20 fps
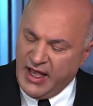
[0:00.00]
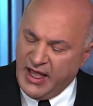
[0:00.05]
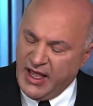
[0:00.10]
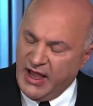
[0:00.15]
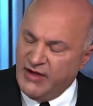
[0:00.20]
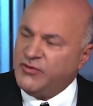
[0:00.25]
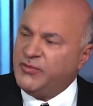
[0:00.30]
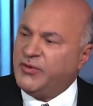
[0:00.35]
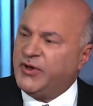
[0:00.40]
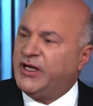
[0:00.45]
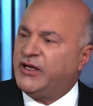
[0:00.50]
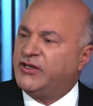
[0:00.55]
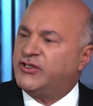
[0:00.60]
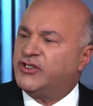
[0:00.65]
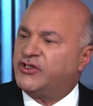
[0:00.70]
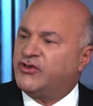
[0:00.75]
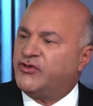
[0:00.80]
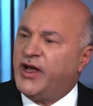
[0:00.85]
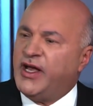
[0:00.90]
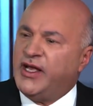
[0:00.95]
Everybody
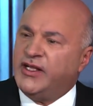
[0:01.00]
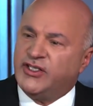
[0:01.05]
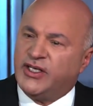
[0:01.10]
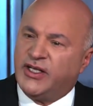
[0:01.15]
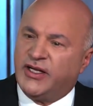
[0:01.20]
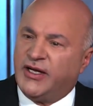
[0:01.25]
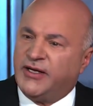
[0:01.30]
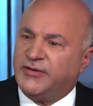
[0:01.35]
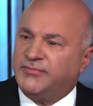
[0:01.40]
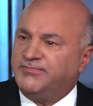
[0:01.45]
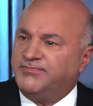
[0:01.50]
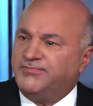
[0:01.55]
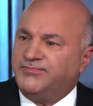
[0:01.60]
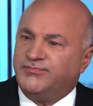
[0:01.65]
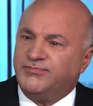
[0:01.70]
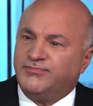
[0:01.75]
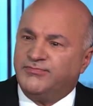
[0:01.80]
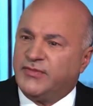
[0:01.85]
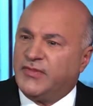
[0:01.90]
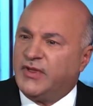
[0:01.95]
else trades at a
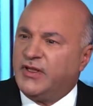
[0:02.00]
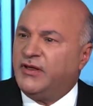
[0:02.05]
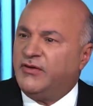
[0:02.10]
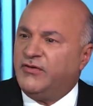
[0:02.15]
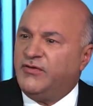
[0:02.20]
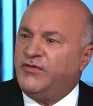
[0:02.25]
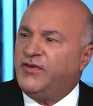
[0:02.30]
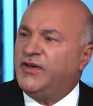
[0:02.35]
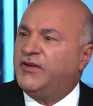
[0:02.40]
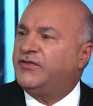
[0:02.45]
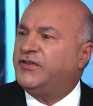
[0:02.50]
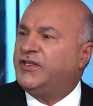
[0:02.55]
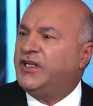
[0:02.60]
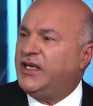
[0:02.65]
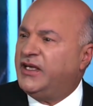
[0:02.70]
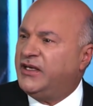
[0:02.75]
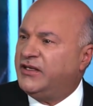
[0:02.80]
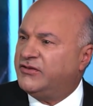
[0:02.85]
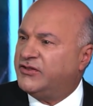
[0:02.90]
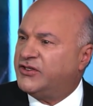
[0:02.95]

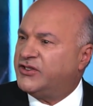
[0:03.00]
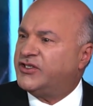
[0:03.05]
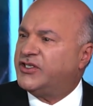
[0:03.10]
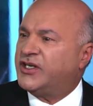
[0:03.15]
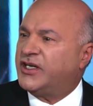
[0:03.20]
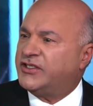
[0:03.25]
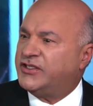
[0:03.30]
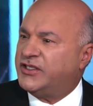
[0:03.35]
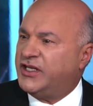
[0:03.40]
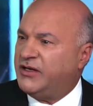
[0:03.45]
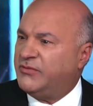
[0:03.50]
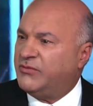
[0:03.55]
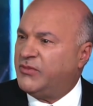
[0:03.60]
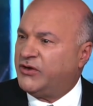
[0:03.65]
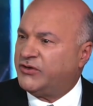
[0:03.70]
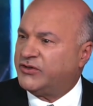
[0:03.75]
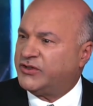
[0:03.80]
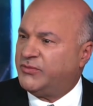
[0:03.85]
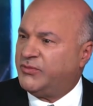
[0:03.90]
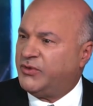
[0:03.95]
15 to 16
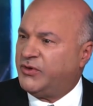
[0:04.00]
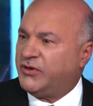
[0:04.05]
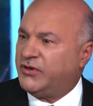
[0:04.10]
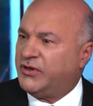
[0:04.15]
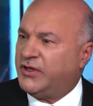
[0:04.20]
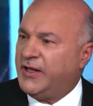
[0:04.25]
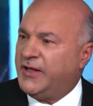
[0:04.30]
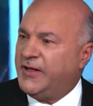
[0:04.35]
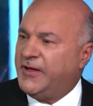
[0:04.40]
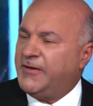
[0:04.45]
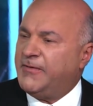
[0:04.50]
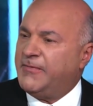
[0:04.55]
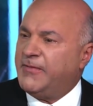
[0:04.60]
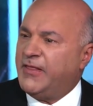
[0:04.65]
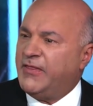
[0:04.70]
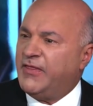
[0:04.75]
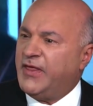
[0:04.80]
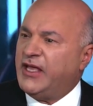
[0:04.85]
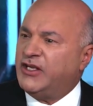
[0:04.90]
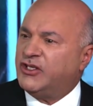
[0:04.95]
multiple.
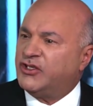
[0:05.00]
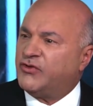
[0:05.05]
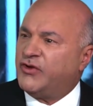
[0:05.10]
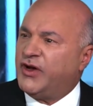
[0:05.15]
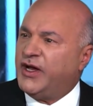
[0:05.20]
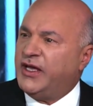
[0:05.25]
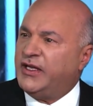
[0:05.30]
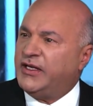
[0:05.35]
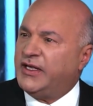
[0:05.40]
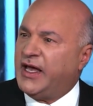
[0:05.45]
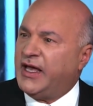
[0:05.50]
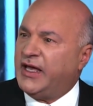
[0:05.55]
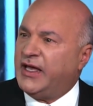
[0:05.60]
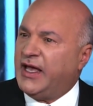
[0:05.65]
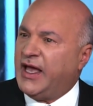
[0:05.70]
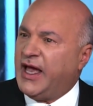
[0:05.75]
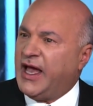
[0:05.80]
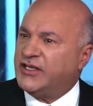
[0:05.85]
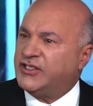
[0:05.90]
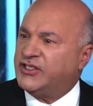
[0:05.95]
They trade
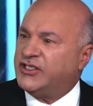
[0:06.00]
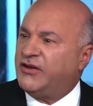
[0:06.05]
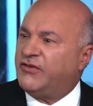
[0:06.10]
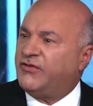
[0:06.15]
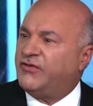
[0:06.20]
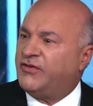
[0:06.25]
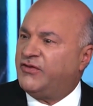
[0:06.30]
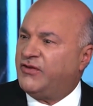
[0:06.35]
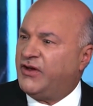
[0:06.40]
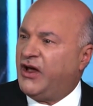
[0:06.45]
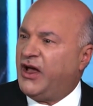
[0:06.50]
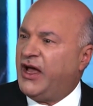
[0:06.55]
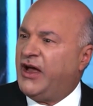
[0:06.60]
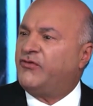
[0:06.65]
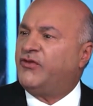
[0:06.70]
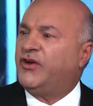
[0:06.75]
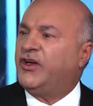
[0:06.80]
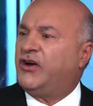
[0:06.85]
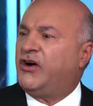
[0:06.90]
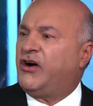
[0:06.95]
as if
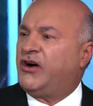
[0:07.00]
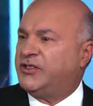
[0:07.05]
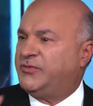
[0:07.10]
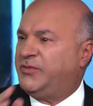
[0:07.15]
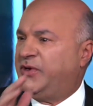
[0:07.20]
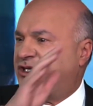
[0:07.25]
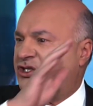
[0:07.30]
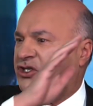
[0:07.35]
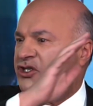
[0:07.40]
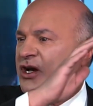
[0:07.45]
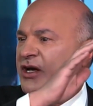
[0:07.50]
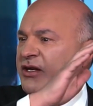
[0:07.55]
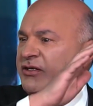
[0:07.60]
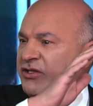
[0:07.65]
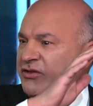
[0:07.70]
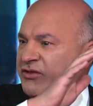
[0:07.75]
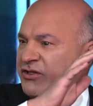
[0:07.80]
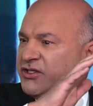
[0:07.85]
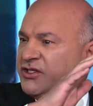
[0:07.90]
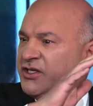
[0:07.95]
every car is being
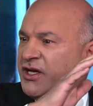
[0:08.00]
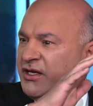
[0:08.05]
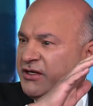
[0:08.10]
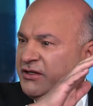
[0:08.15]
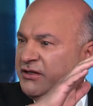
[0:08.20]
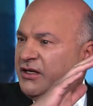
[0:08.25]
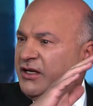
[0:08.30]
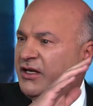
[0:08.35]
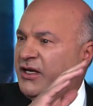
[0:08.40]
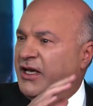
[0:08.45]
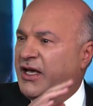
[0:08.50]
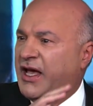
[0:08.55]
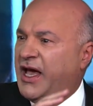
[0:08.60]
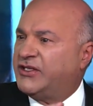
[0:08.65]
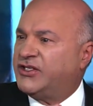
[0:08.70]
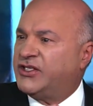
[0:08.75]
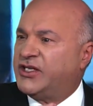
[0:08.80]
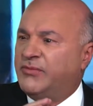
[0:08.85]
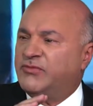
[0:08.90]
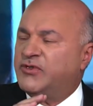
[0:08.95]
shot to the sun
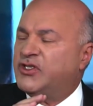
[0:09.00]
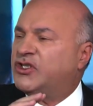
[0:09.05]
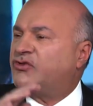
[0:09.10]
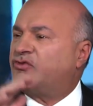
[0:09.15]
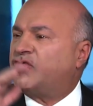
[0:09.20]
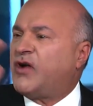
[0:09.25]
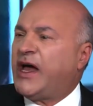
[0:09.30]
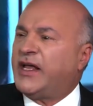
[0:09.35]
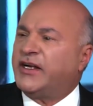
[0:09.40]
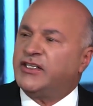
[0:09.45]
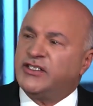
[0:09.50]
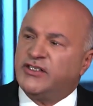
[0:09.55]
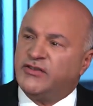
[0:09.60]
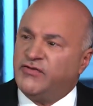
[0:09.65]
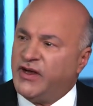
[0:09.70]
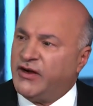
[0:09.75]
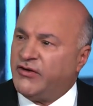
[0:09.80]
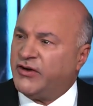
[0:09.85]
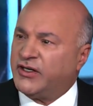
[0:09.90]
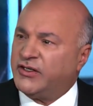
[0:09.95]
at some
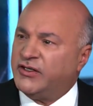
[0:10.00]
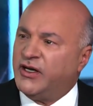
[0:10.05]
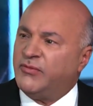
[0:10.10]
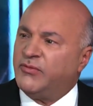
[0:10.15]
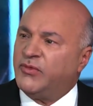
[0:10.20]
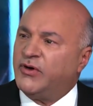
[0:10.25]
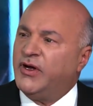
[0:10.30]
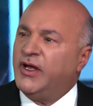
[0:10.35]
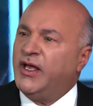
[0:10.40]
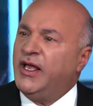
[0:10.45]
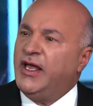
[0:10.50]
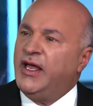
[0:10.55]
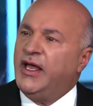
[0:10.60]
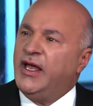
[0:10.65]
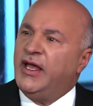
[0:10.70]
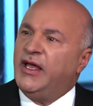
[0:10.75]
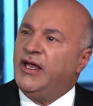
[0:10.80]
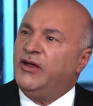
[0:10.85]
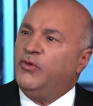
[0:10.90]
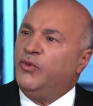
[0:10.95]
stratospheric number. Yeah.
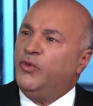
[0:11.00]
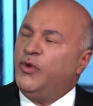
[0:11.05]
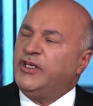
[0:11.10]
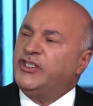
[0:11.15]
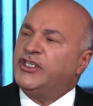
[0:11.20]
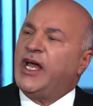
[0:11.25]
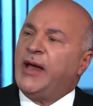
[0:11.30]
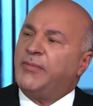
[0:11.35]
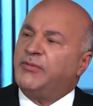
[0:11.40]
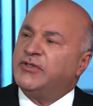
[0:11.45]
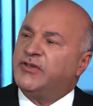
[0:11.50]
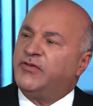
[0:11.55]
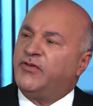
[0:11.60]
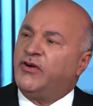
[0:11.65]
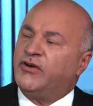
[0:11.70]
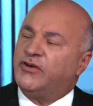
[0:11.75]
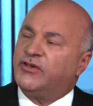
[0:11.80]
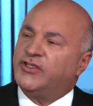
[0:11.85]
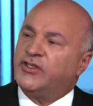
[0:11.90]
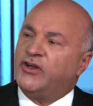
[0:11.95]
Which happens
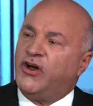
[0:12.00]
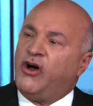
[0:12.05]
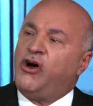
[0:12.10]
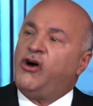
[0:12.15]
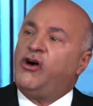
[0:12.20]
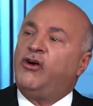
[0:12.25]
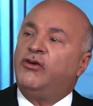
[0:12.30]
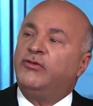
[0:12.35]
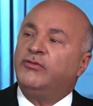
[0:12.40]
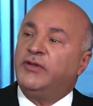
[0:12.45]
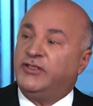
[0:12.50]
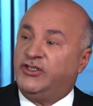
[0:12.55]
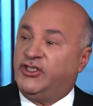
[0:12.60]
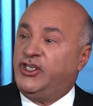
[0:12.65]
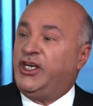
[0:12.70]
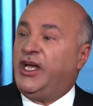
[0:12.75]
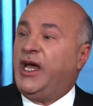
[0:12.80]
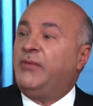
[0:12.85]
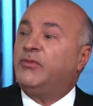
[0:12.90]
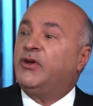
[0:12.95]
first? All
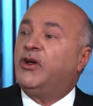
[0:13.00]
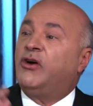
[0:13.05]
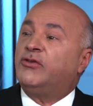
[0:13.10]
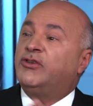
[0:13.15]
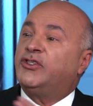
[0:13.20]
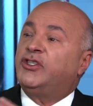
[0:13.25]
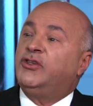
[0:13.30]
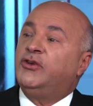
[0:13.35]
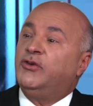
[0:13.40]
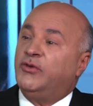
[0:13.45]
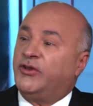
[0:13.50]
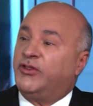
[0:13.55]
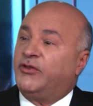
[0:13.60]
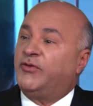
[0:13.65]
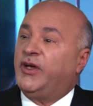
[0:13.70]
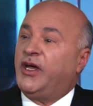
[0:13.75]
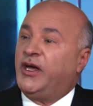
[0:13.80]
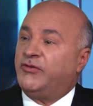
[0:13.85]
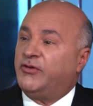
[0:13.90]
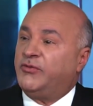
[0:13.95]
GM goes to a
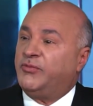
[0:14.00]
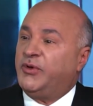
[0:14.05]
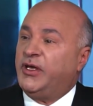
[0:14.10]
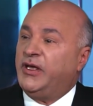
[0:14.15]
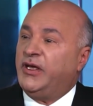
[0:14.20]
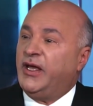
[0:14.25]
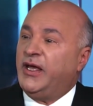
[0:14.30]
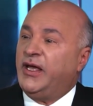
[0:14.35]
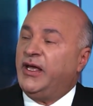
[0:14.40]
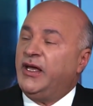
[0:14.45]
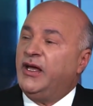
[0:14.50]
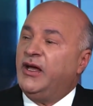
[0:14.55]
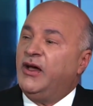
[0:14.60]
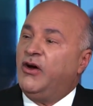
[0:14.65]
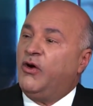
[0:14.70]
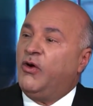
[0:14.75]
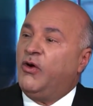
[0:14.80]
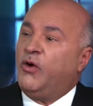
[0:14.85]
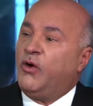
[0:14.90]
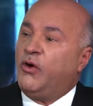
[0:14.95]
300 PE,
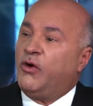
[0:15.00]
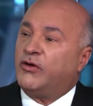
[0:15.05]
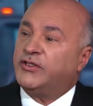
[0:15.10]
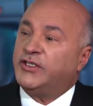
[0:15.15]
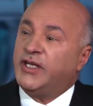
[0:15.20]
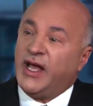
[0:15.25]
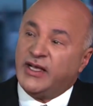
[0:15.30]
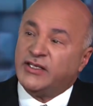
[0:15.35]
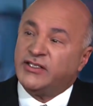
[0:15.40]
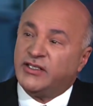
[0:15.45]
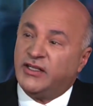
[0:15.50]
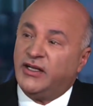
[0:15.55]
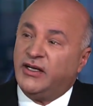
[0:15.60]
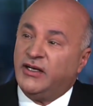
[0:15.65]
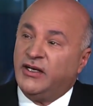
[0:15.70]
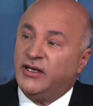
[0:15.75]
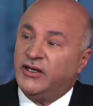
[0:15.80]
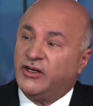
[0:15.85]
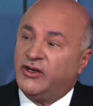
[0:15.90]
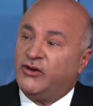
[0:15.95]
or
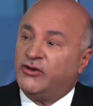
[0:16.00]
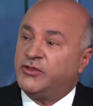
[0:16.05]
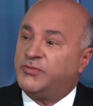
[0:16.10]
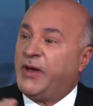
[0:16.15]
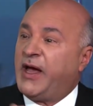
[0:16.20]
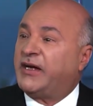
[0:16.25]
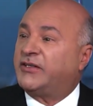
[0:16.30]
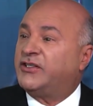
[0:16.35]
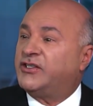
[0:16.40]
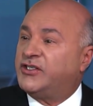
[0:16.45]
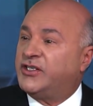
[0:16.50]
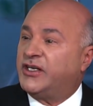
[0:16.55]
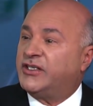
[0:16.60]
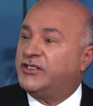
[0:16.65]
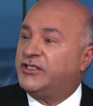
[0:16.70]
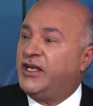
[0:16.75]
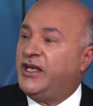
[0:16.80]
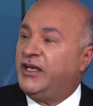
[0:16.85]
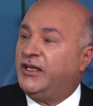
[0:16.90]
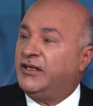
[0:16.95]
Tesla goes back to
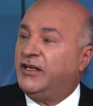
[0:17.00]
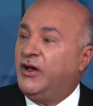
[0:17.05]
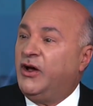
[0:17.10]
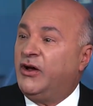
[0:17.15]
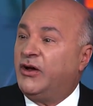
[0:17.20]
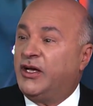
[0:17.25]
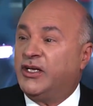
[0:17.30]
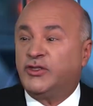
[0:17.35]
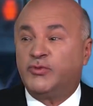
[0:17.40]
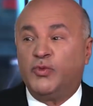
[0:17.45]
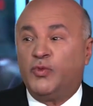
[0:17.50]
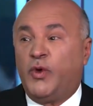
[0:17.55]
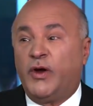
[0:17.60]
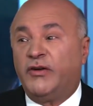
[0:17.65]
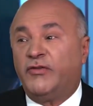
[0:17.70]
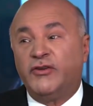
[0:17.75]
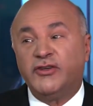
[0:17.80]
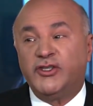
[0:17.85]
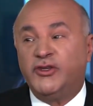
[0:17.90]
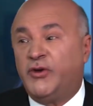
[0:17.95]
16? Because
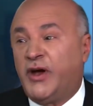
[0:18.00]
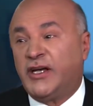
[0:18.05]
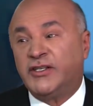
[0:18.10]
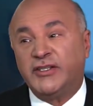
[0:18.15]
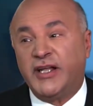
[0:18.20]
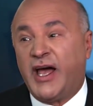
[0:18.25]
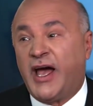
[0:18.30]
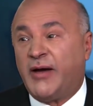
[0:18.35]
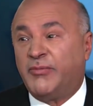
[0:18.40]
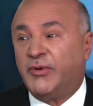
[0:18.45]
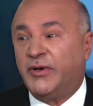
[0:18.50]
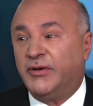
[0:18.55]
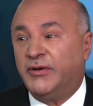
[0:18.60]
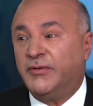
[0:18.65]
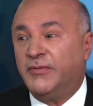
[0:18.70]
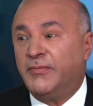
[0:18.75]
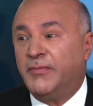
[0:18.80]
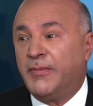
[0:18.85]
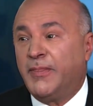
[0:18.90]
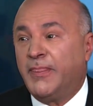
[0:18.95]
one of those two has to happen.
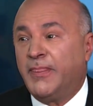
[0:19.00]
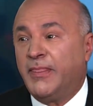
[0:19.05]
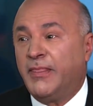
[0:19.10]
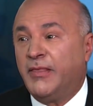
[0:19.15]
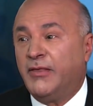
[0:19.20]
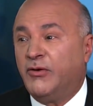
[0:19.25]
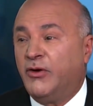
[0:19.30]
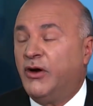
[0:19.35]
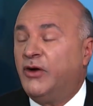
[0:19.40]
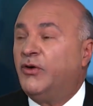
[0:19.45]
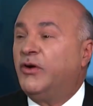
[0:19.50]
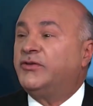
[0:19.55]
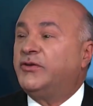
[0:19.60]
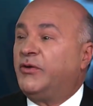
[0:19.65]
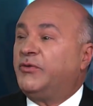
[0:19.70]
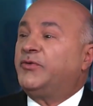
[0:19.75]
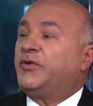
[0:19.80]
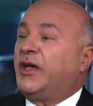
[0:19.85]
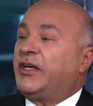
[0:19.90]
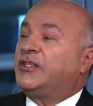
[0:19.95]
No.
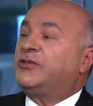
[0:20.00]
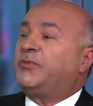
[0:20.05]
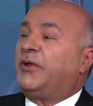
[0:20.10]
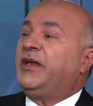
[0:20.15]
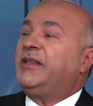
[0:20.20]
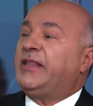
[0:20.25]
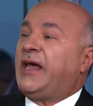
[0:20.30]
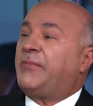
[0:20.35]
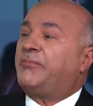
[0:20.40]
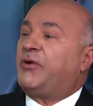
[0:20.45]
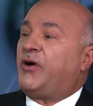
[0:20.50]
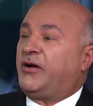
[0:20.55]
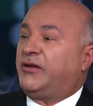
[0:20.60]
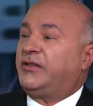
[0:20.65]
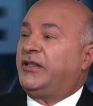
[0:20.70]
Um, Explain that part.